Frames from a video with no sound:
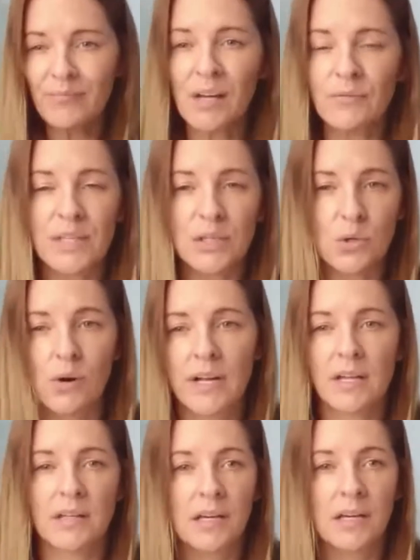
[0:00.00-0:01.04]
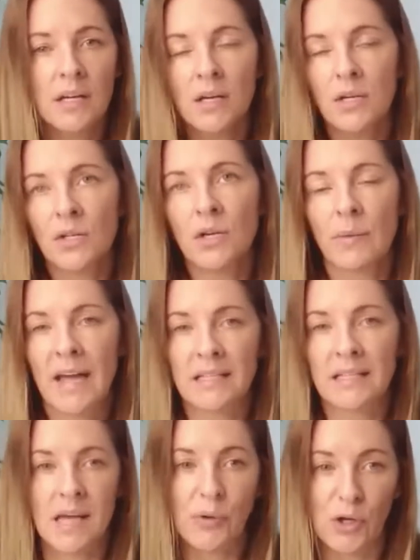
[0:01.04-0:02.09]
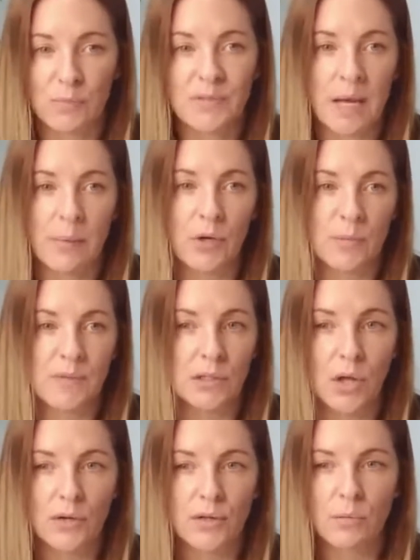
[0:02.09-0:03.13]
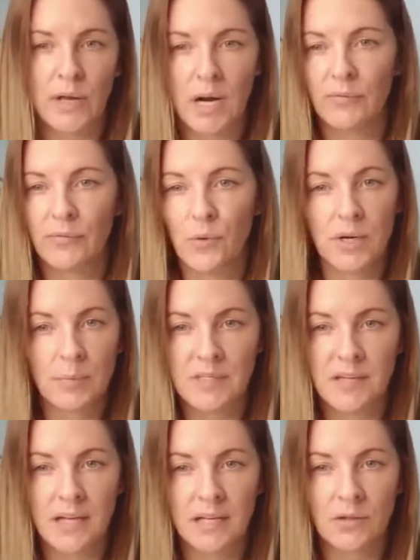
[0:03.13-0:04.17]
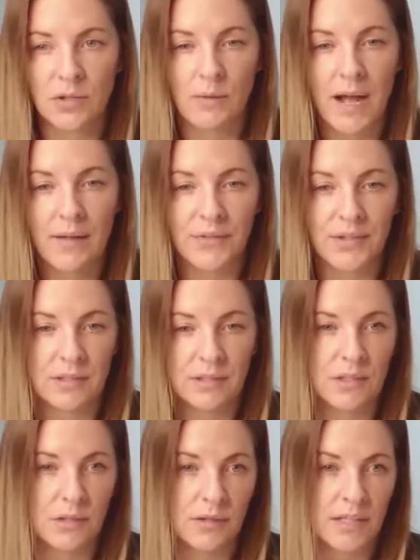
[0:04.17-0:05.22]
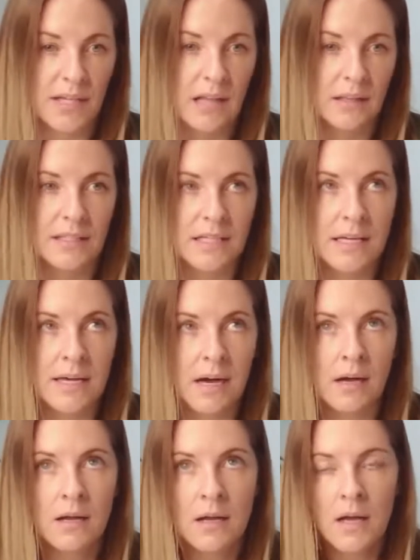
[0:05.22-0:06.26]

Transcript: Victoria, that, we had suburbs alone that went up 40% throughout the calendar year.